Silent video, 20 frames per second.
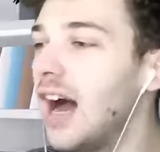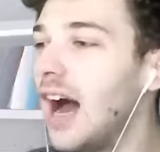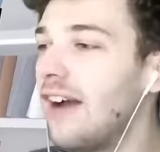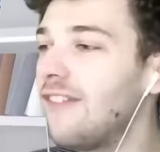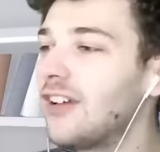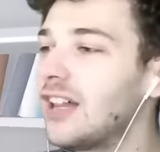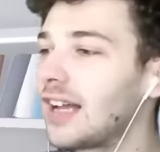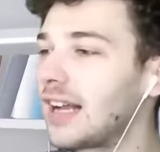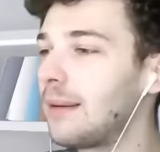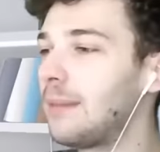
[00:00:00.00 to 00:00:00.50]
I
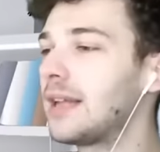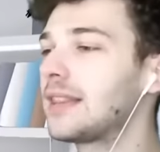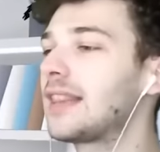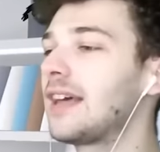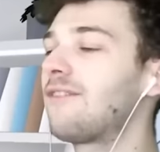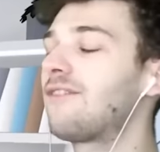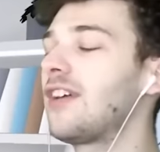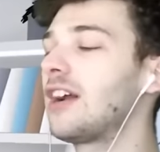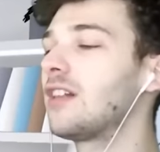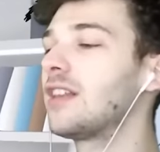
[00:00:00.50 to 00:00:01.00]
feel like I'm on
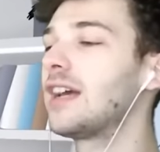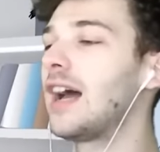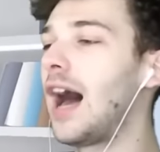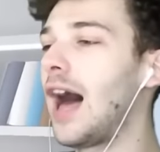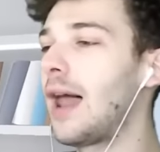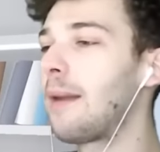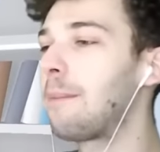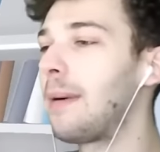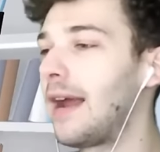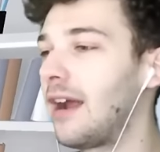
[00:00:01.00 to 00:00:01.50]
Fairly
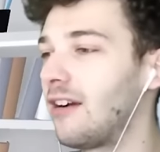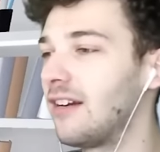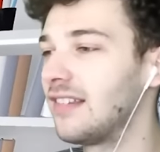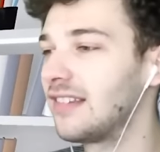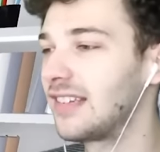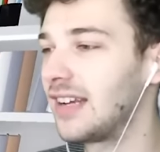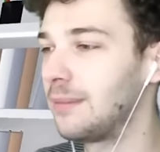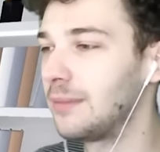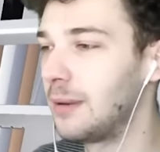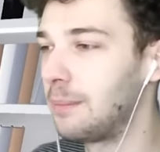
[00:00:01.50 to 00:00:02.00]
Odd
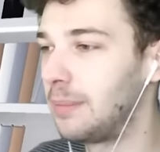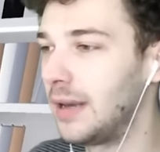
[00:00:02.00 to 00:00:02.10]
Parents and I'm the